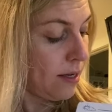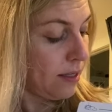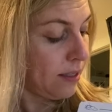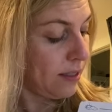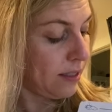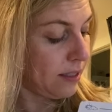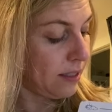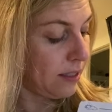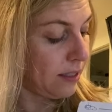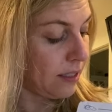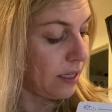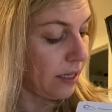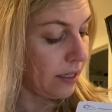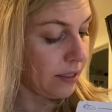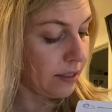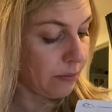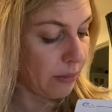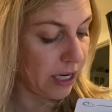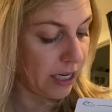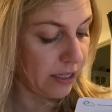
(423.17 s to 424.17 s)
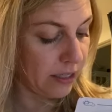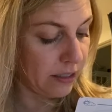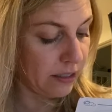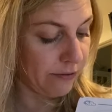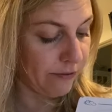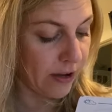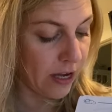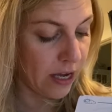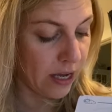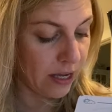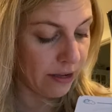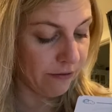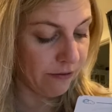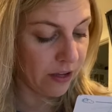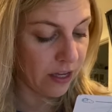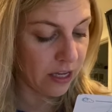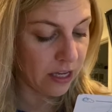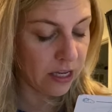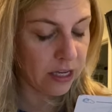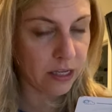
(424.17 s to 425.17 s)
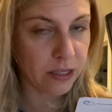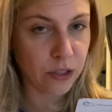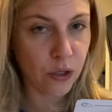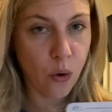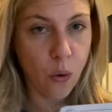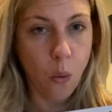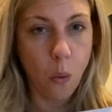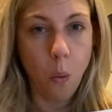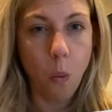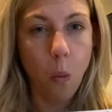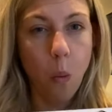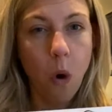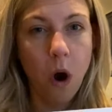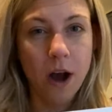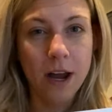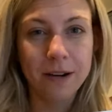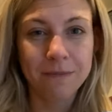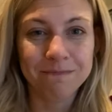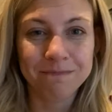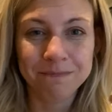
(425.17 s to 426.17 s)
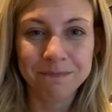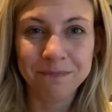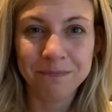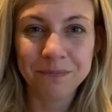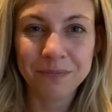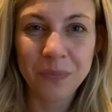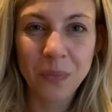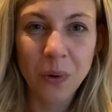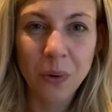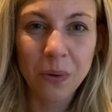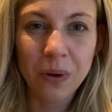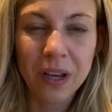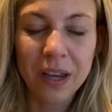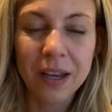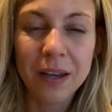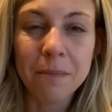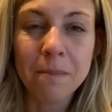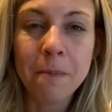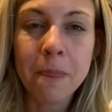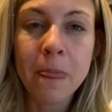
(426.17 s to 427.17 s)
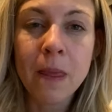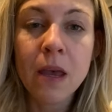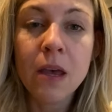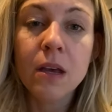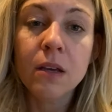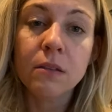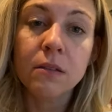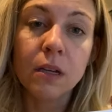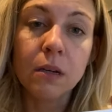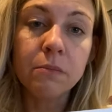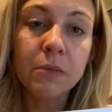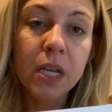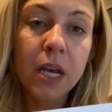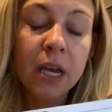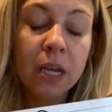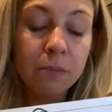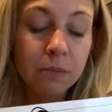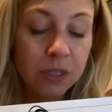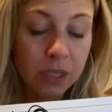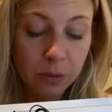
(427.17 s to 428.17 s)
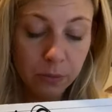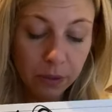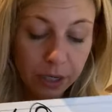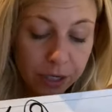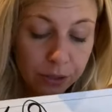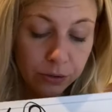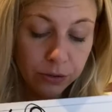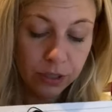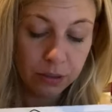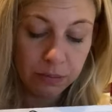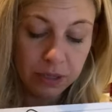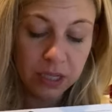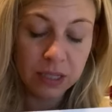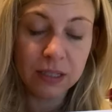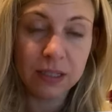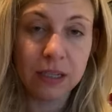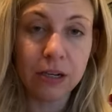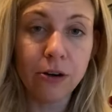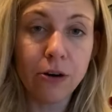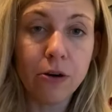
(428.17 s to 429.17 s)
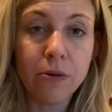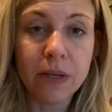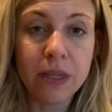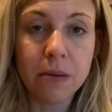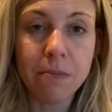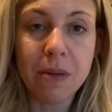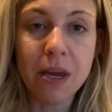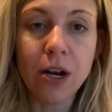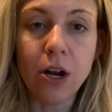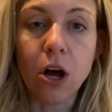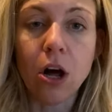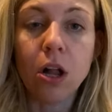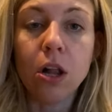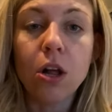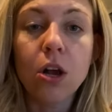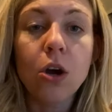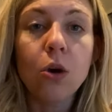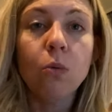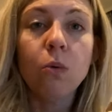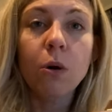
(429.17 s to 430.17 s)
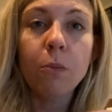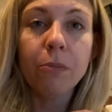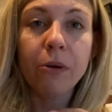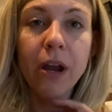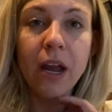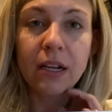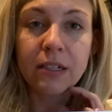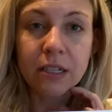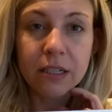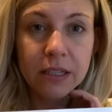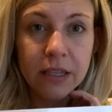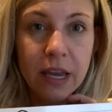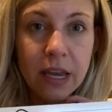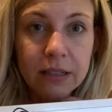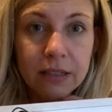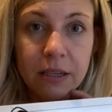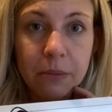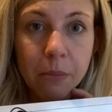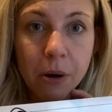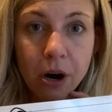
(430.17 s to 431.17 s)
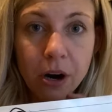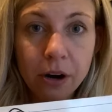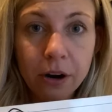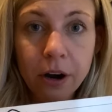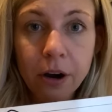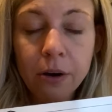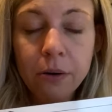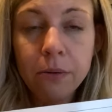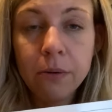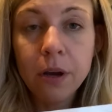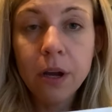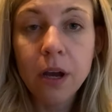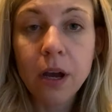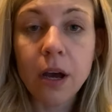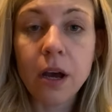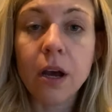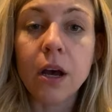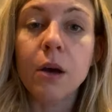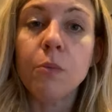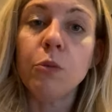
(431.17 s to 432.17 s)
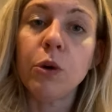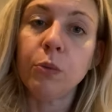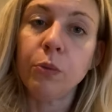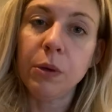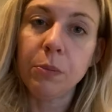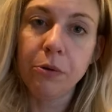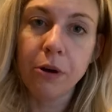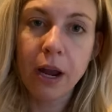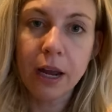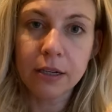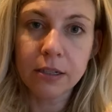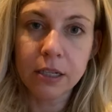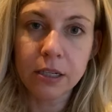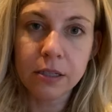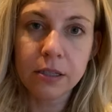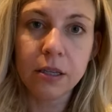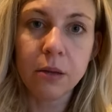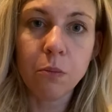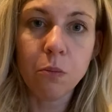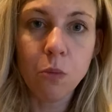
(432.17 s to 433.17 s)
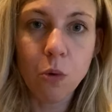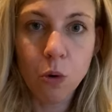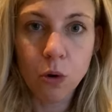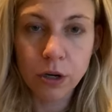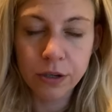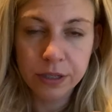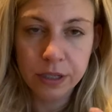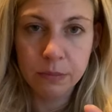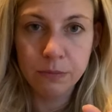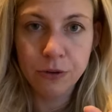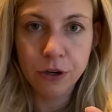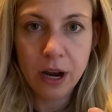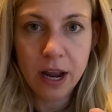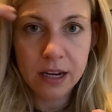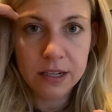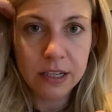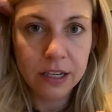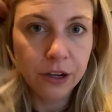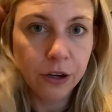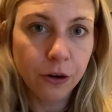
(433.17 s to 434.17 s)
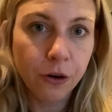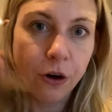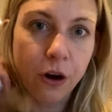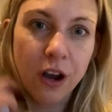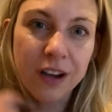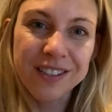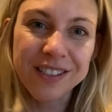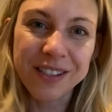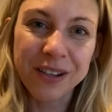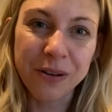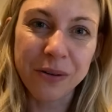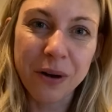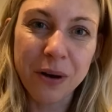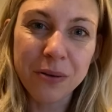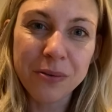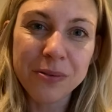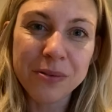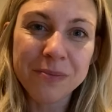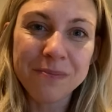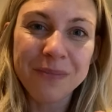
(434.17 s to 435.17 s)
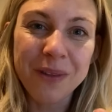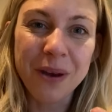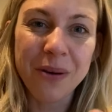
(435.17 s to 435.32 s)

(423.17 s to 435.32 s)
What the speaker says: 6 minus 5 is 1. Okay, sometimes there might only be a 0 in the middle. We'll practice that tomorrow when we practice some more subtracting across zeros.